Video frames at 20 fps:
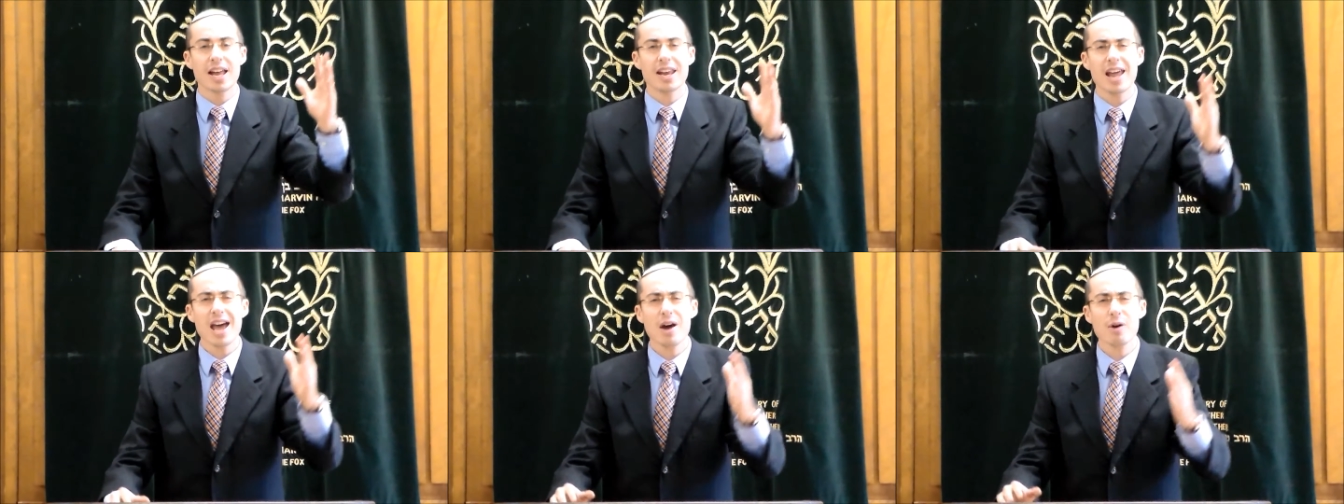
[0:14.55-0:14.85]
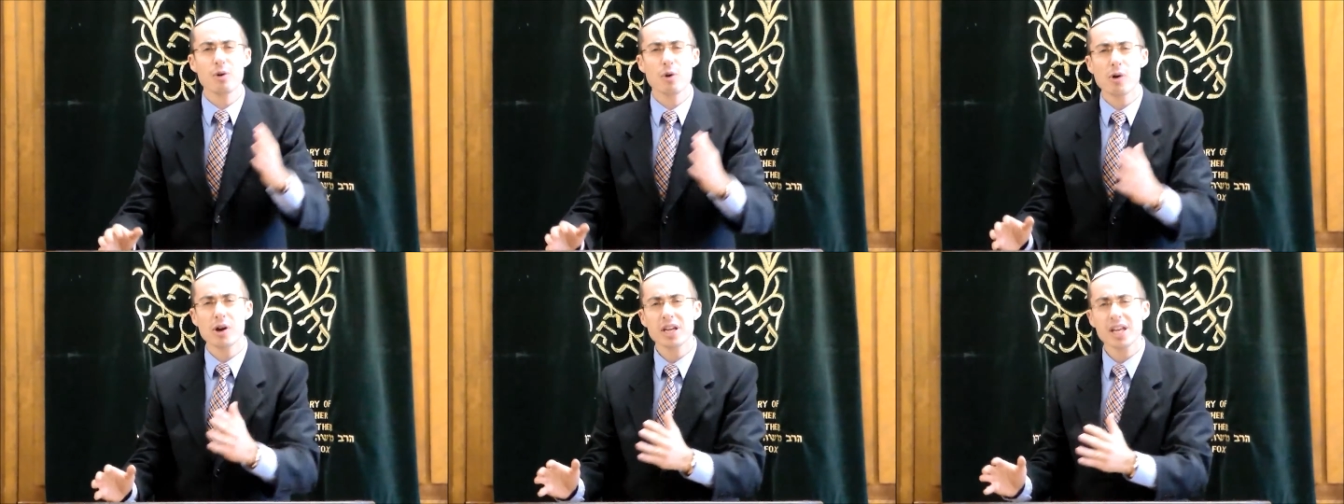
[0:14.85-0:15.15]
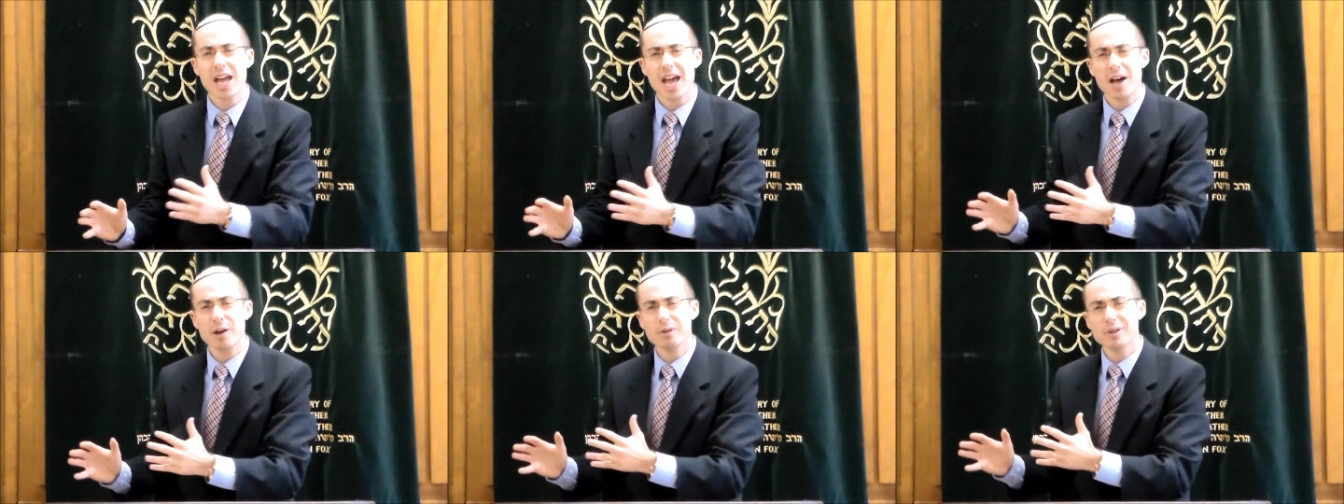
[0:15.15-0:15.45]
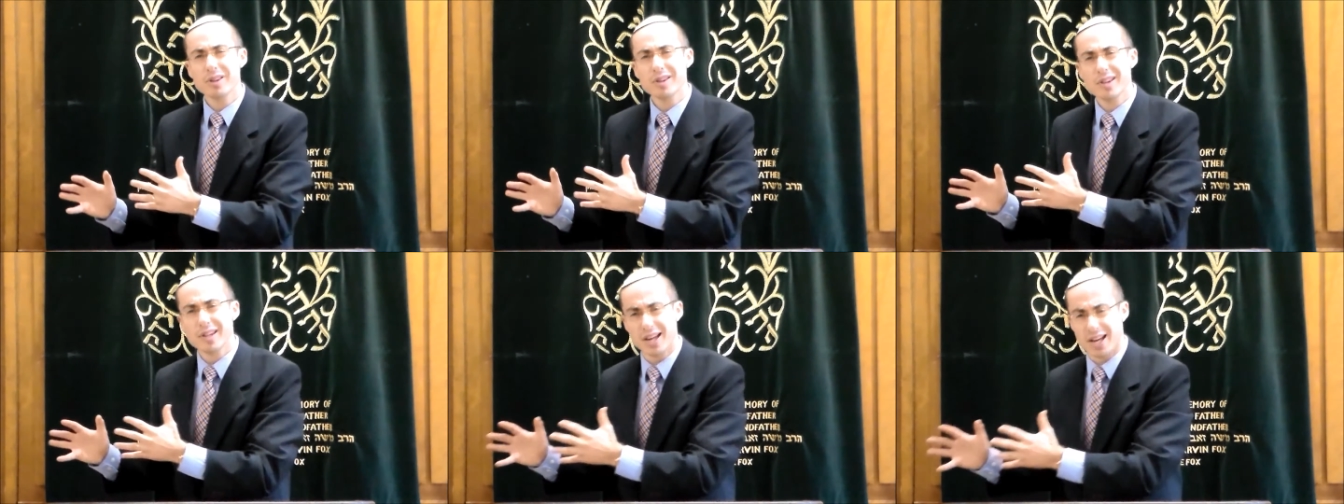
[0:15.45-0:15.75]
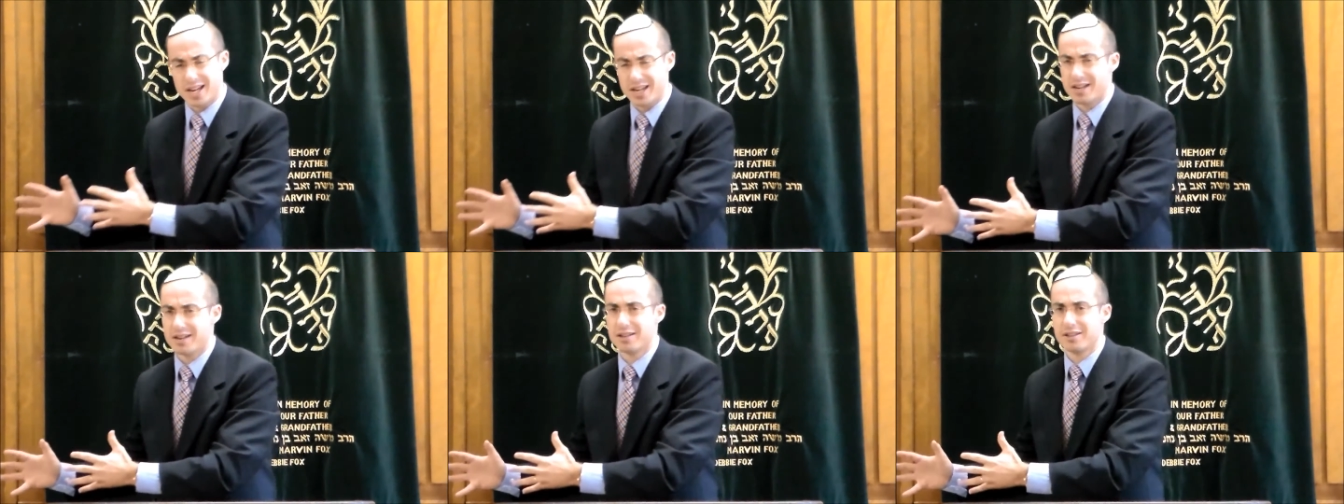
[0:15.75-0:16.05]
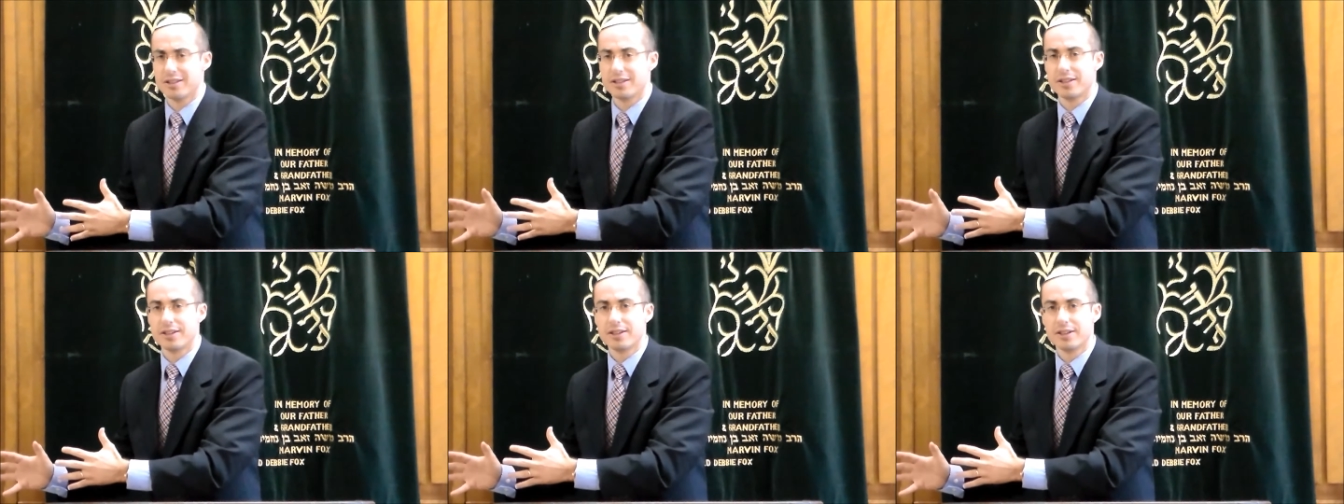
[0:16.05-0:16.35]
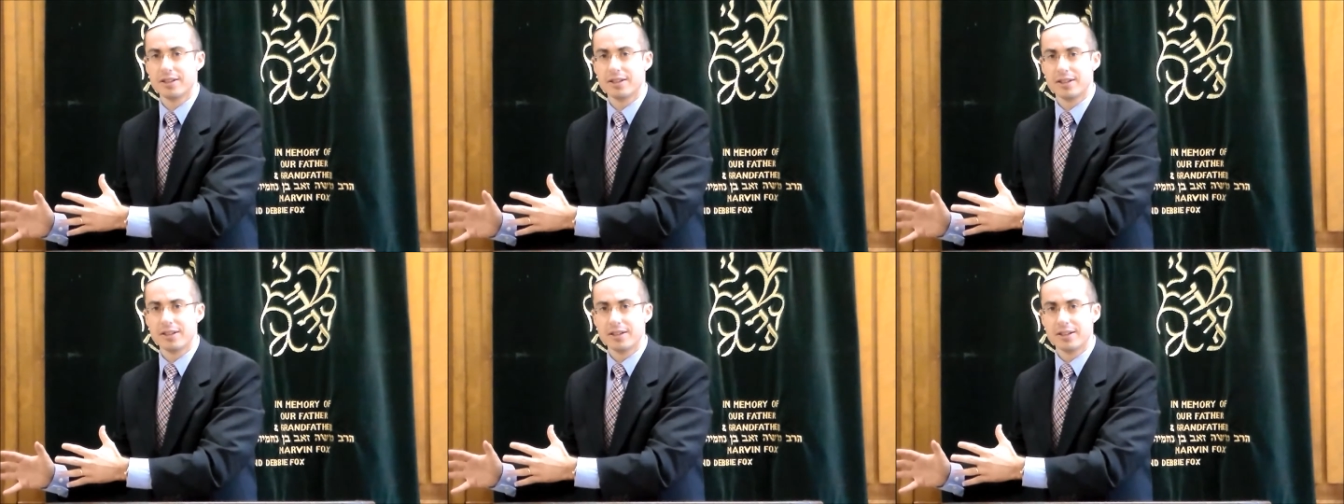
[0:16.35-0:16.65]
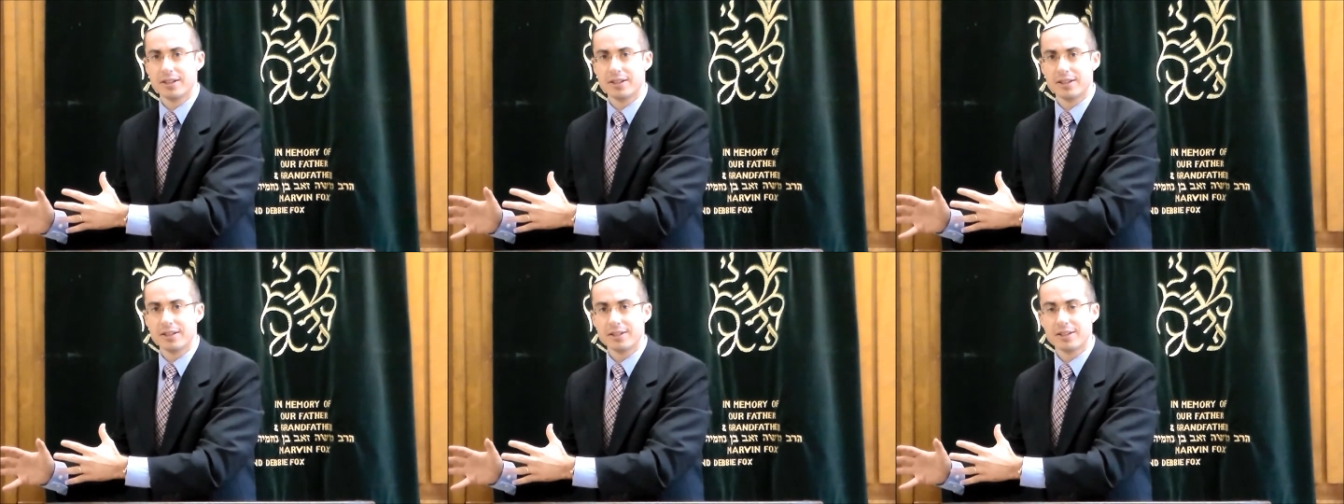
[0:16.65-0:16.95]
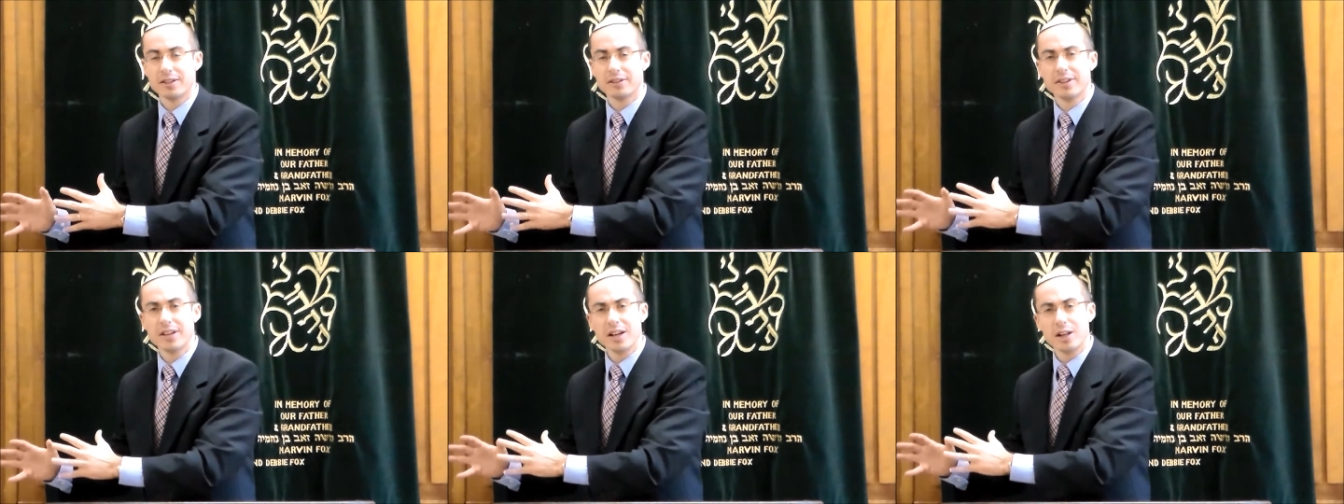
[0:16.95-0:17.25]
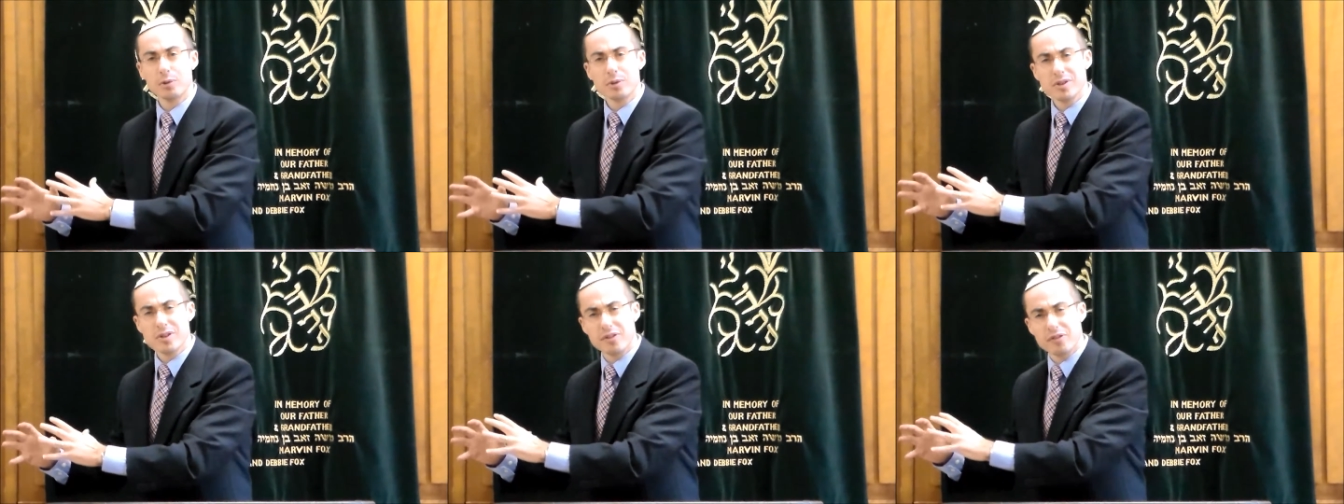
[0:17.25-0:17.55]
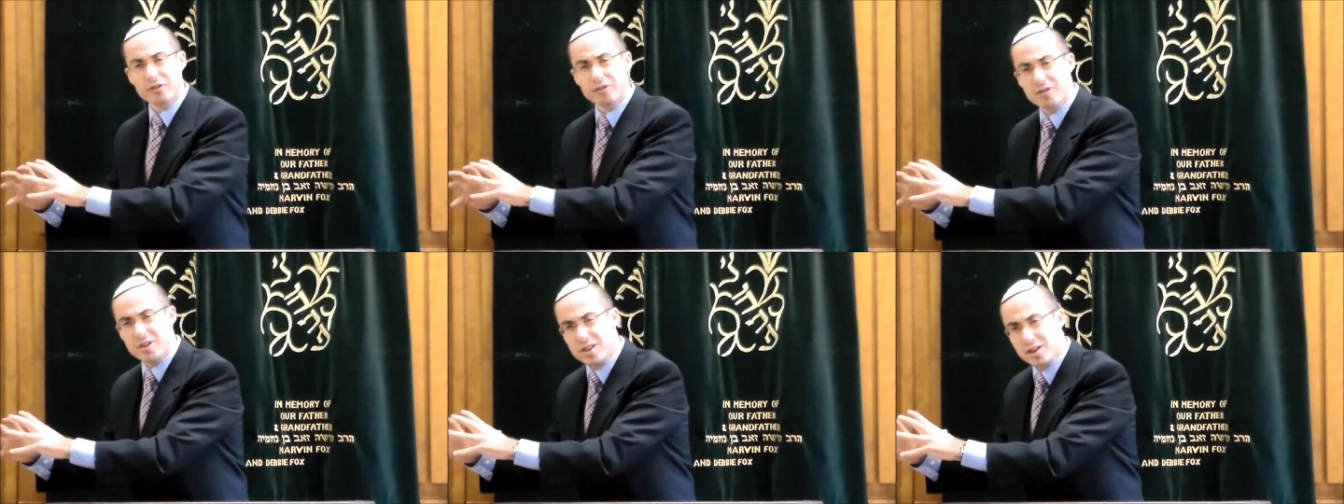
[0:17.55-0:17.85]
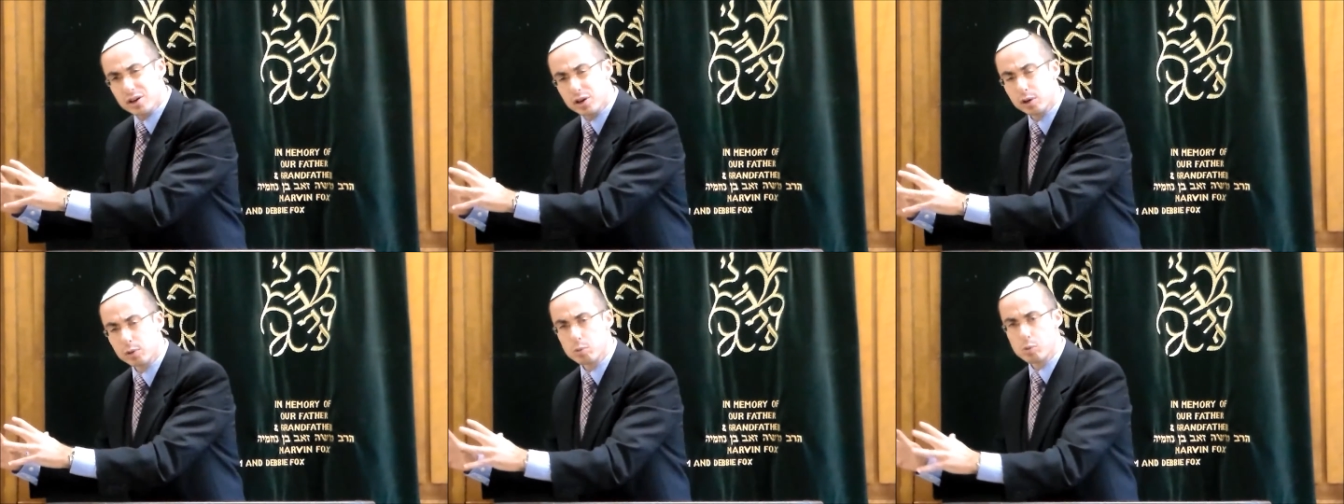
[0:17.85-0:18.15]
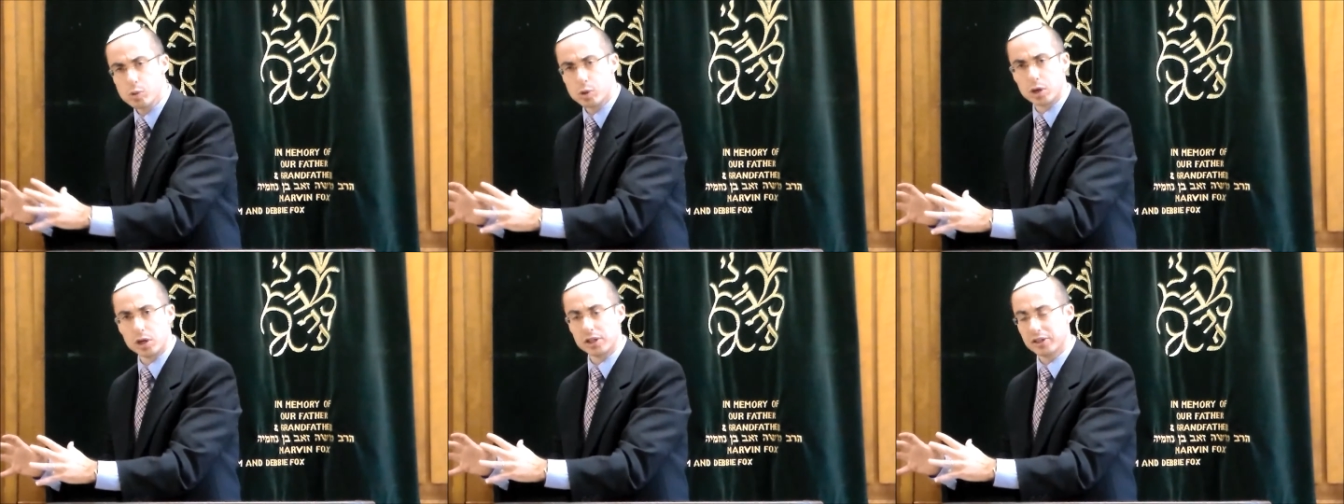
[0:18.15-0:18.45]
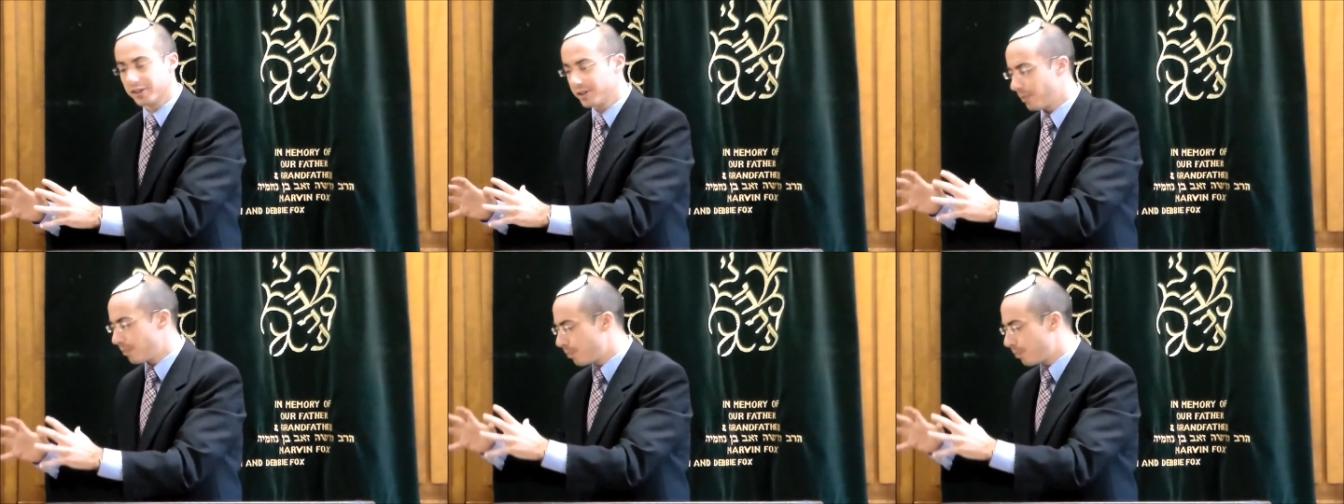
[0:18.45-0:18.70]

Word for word: And now going outside to deal with a physical world,